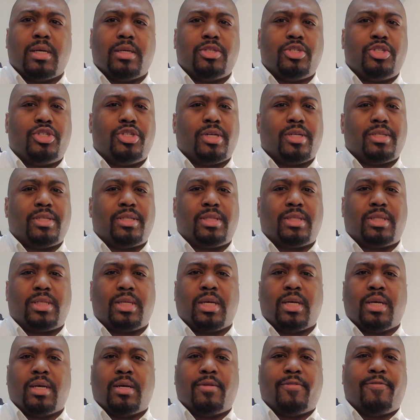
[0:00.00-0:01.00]
just
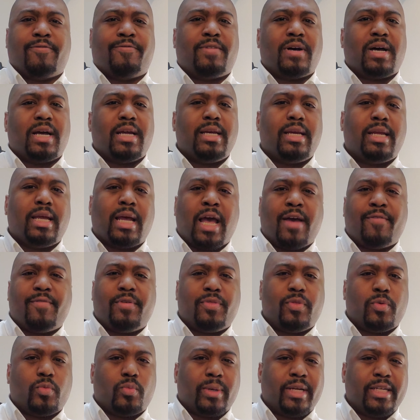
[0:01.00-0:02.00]
finding having
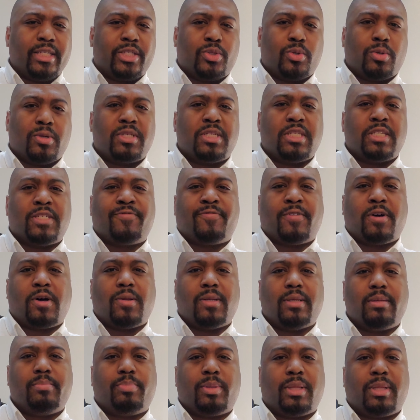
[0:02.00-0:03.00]
the resources fall
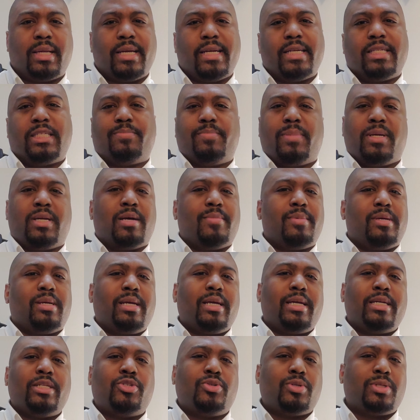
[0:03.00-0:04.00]
in place, becoming
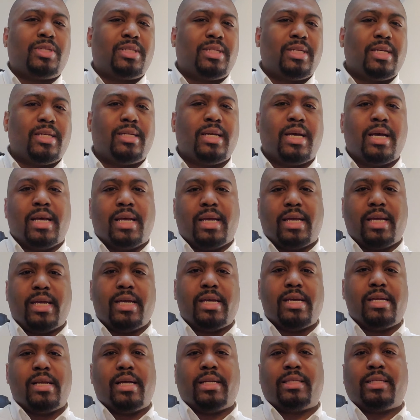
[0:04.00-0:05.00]
interested
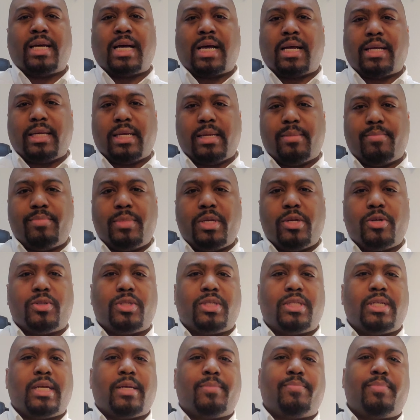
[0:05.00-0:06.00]
in Italian
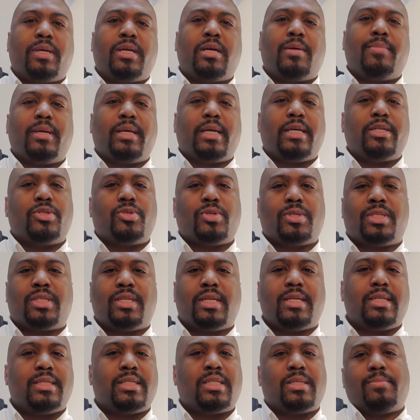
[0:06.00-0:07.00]
music, becoming
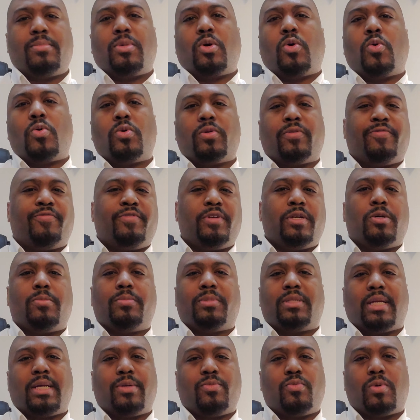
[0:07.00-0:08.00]
interested in some old films
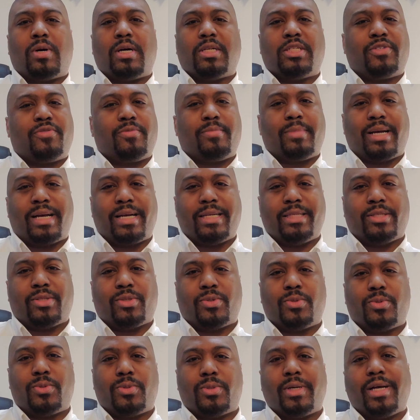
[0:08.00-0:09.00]
that I'd watched from high
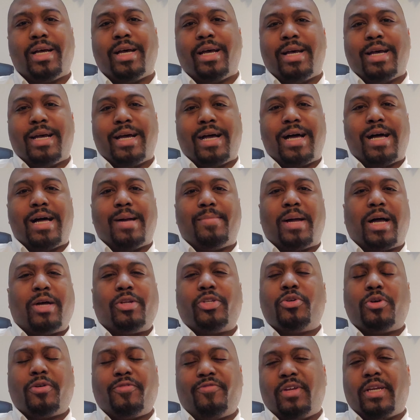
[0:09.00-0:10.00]
school. Um, I'll
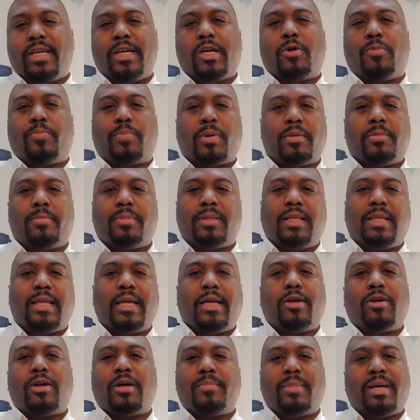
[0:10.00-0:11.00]
do a video probably
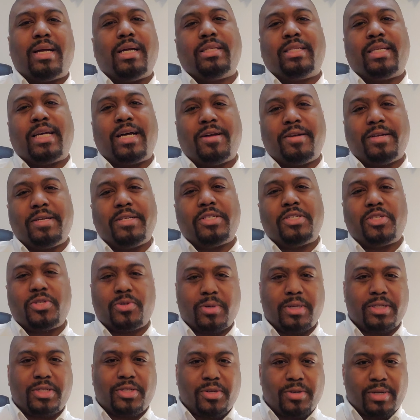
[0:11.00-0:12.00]
later on my Italian
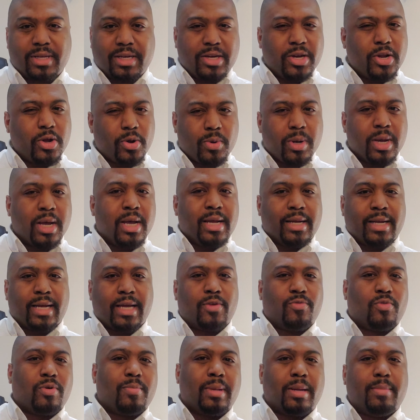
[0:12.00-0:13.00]
story so you can know kind
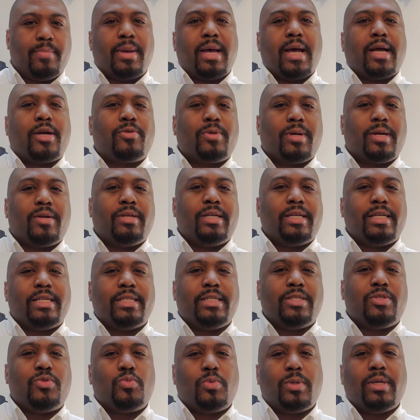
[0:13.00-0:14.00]
of what my background
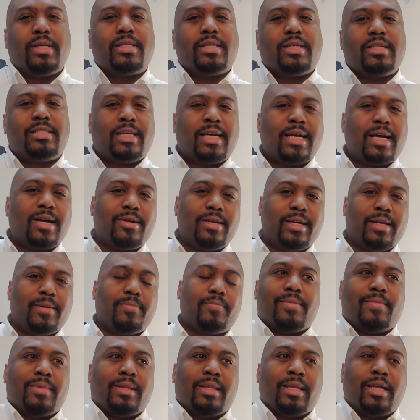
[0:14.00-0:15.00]
is with Italian.
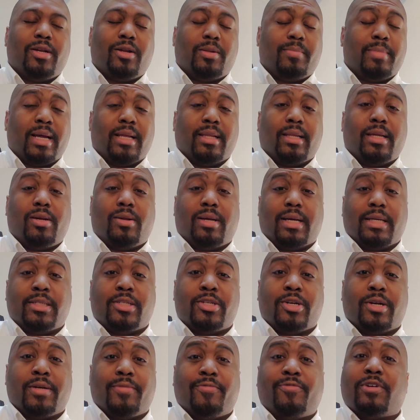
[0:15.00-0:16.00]
Little by little, I
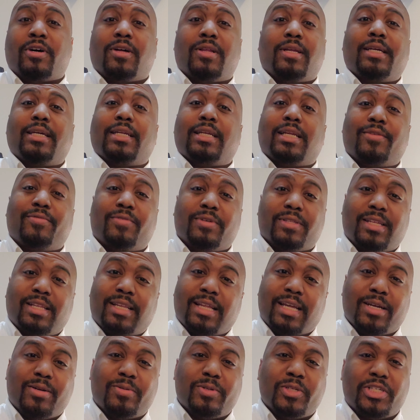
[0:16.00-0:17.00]
started falling in love with the
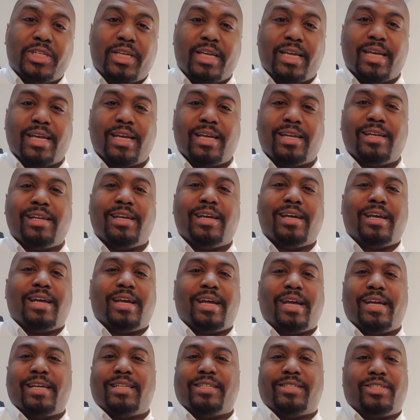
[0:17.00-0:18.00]
language again.
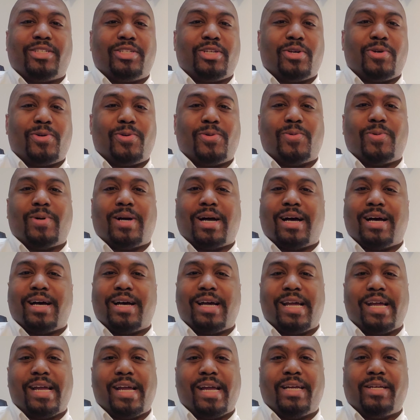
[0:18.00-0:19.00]
And so
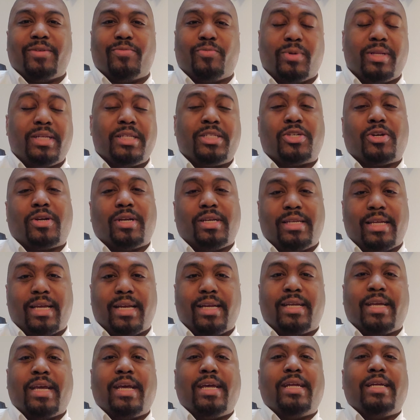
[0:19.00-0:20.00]
I really started
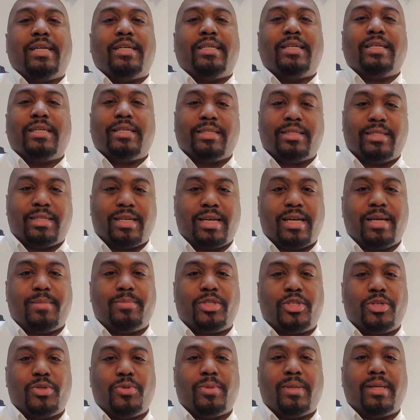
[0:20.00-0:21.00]
dedicating time
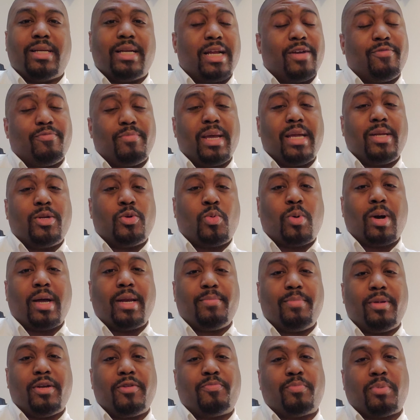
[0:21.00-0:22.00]
to it. And I've made quite a
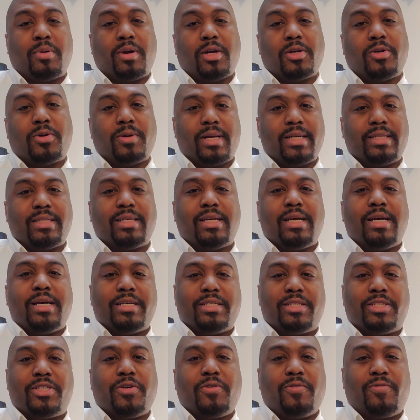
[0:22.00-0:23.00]
bit of progress
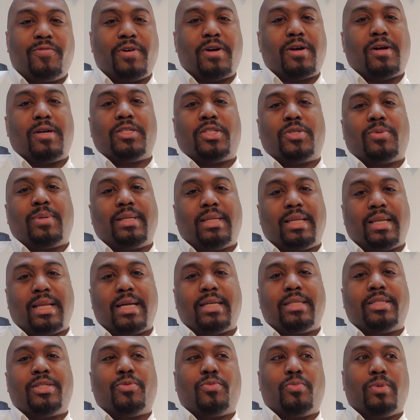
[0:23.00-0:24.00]
so far. So I'd
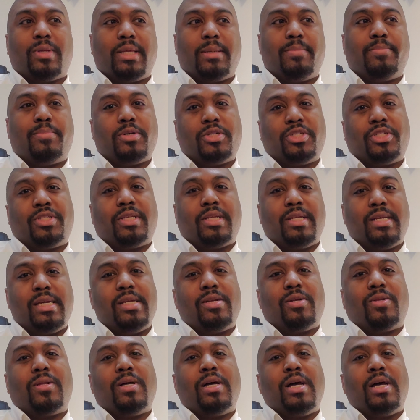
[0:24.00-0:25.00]
like to really push the needle